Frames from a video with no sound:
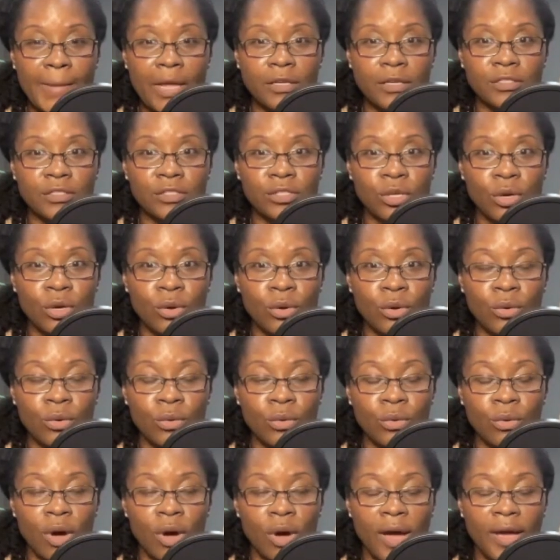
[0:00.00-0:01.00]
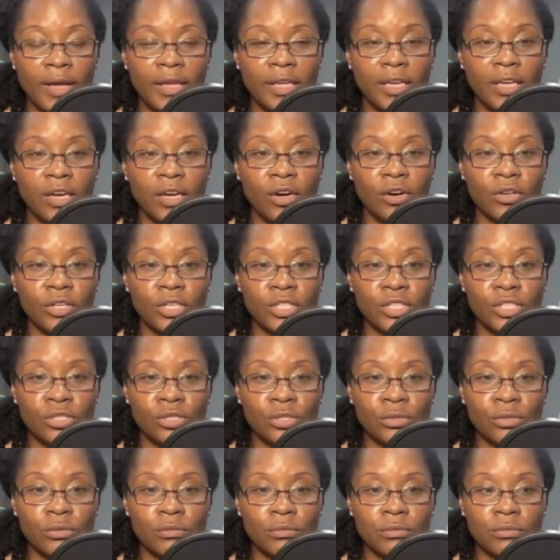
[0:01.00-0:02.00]
So I encourage
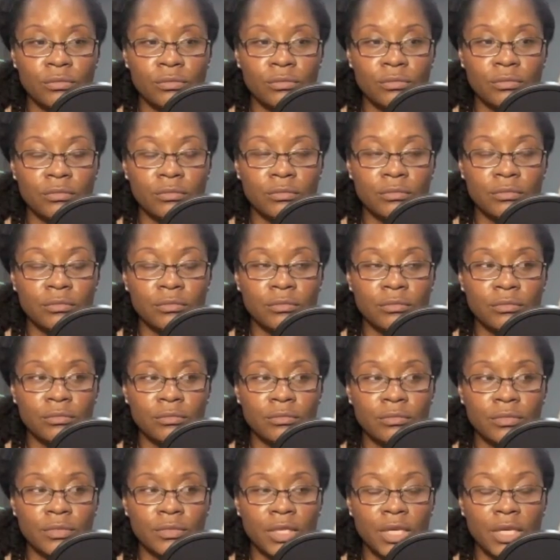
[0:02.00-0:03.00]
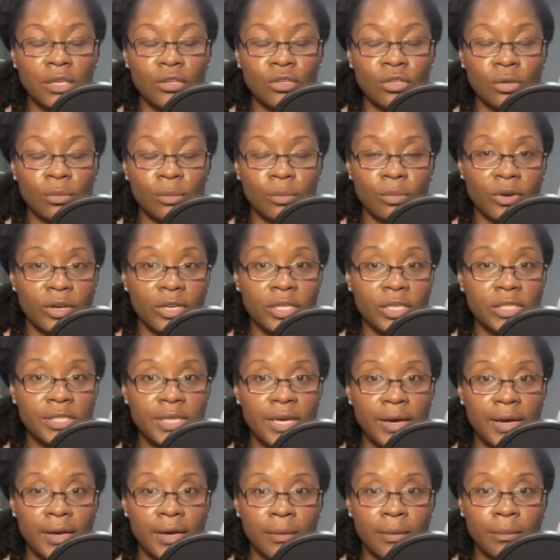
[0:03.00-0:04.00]
you in your prayer
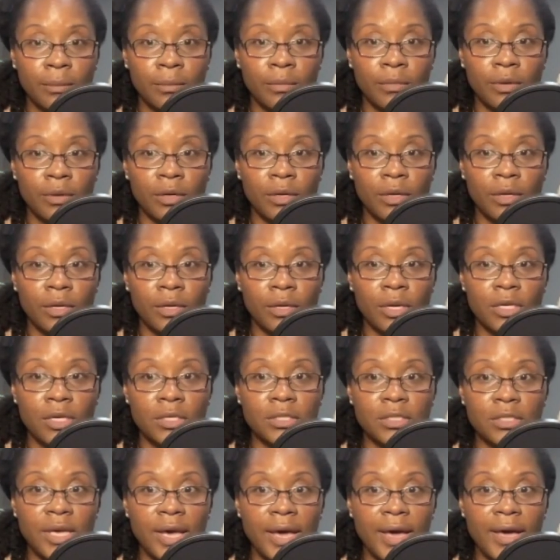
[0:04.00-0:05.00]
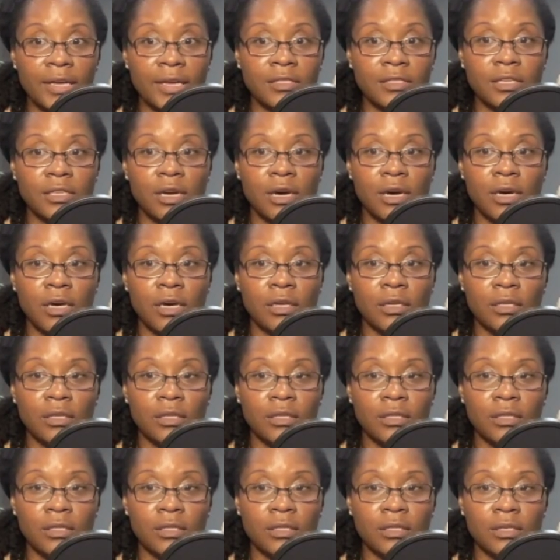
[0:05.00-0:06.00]
time to ask God
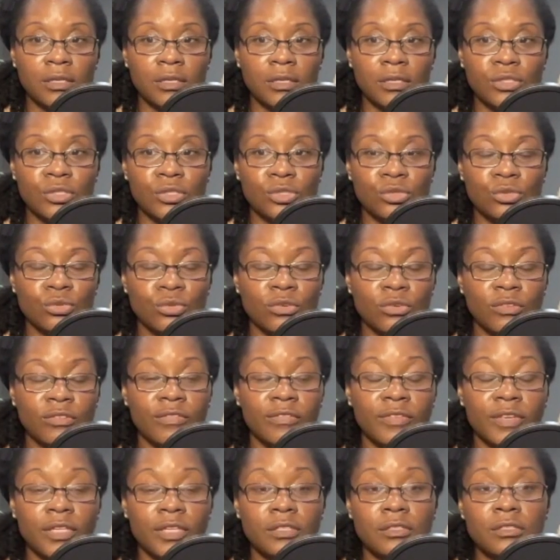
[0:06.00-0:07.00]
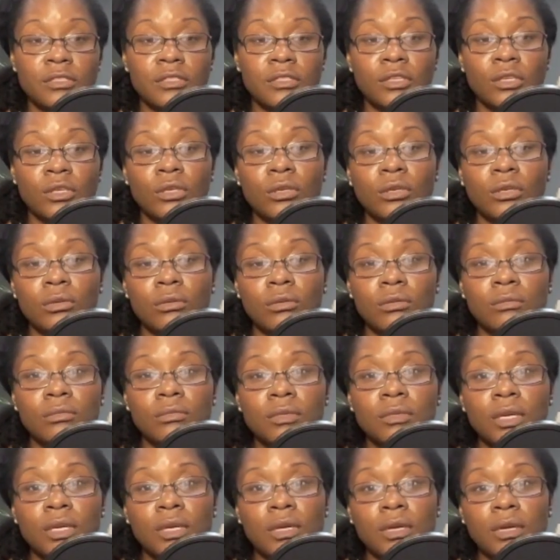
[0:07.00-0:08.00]
to reveal to you
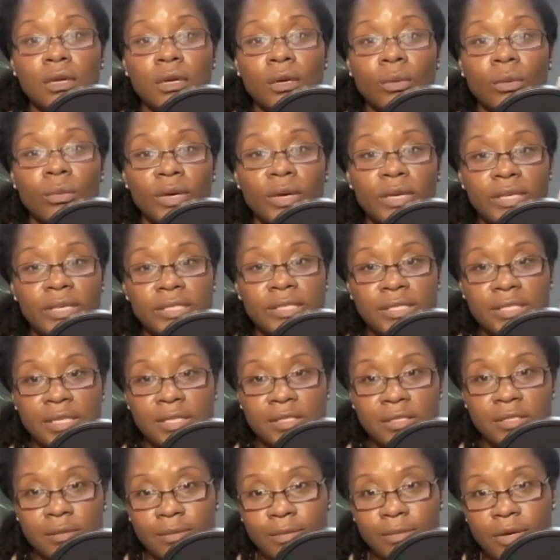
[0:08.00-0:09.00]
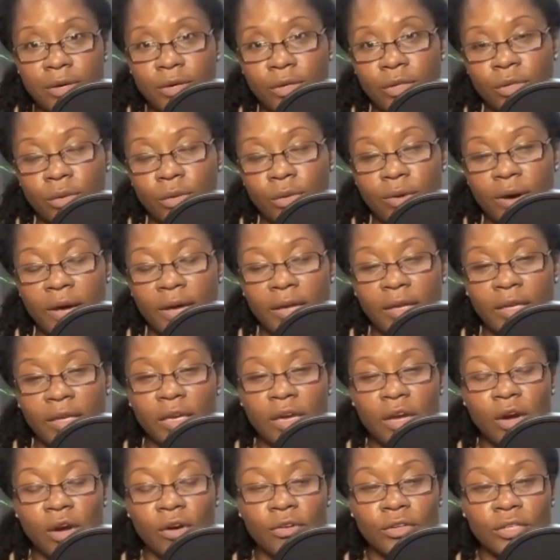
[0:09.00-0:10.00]
what he says about you. I
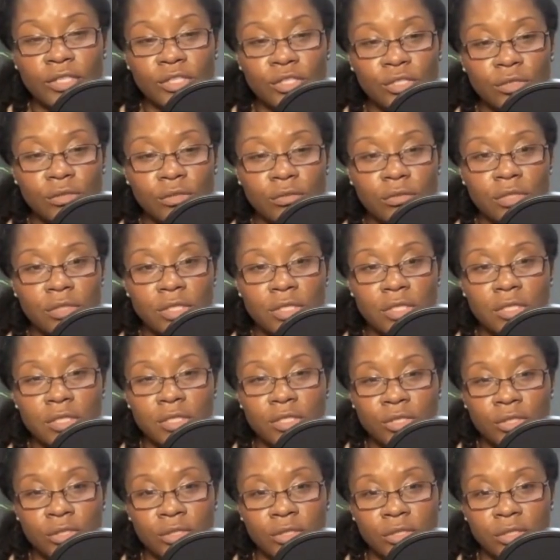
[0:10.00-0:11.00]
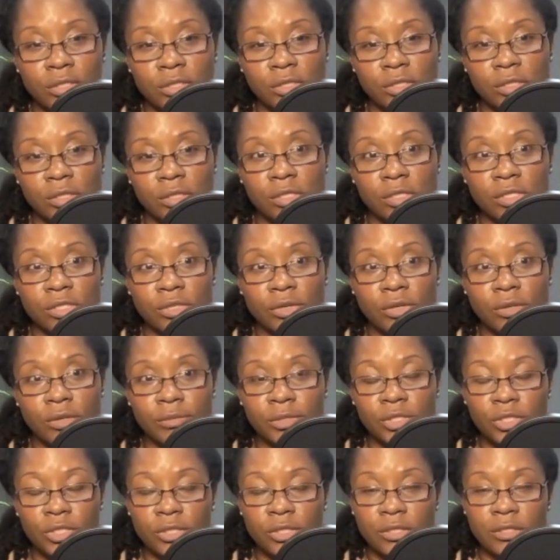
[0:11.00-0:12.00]
encourage you to search the
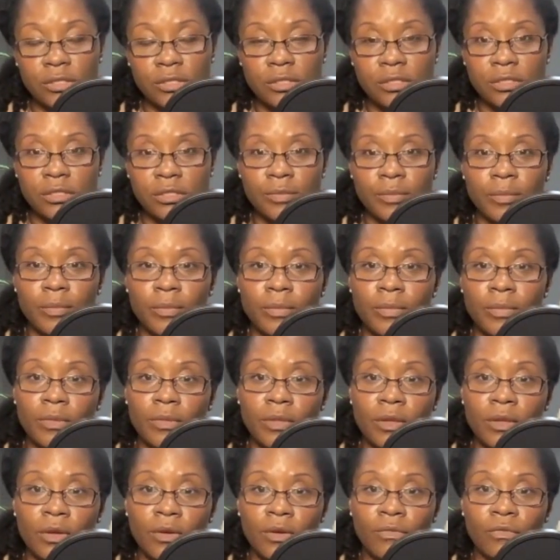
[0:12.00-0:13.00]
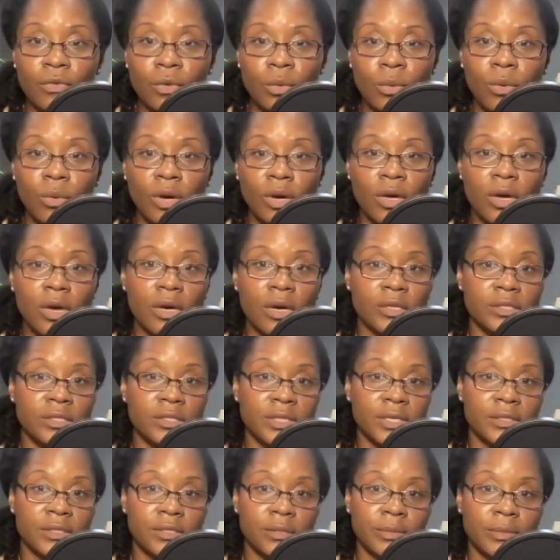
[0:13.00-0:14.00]
scriptures for what God
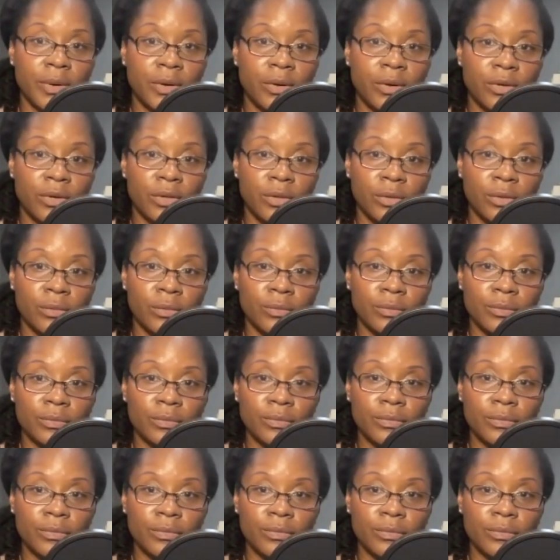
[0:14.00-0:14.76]
says about you.